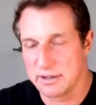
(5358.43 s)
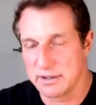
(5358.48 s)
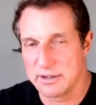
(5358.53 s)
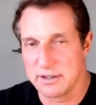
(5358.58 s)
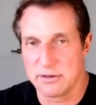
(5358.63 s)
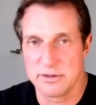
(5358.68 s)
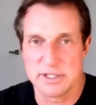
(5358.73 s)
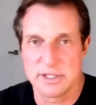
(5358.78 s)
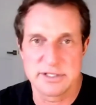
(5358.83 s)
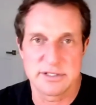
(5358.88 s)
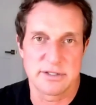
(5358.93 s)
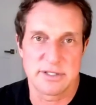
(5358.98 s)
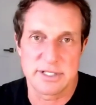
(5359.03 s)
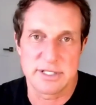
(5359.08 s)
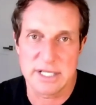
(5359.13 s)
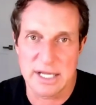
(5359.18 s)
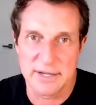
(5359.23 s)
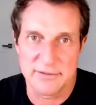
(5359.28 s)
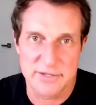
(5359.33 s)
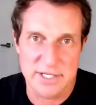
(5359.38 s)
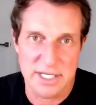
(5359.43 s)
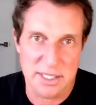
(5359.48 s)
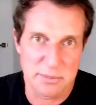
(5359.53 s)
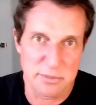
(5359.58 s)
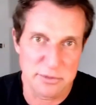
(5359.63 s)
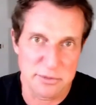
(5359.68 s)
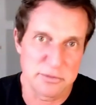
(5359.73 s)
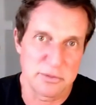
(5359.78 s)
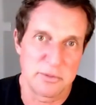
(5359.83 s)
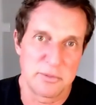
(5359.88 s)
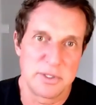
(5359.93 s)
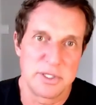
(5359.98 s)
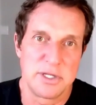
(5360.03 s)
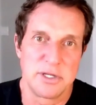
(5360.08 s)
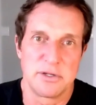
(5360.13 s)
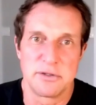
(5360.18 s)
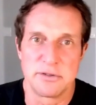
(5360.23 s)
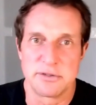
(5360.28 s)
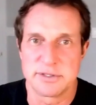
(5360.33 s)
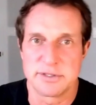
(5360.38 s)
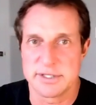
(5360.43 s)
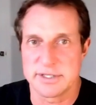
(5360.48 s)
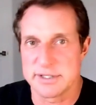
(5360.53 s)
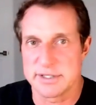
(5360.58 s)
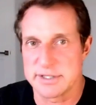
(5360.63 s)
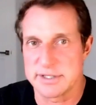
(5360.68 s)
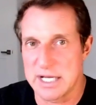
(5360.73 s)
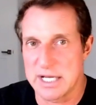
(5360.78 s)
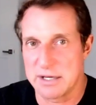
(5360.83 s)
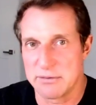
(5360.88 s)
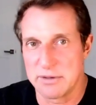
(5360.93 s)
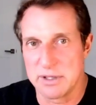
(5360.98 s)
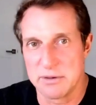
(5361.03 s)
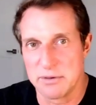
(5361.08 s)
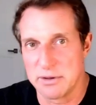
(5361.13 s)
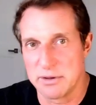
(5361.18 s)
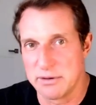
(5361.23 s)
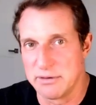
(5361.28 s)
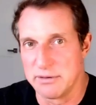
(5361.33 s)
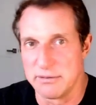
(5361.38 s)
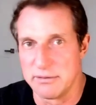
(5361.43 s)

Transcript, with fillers: you know these are the dive tables we would use this is how we would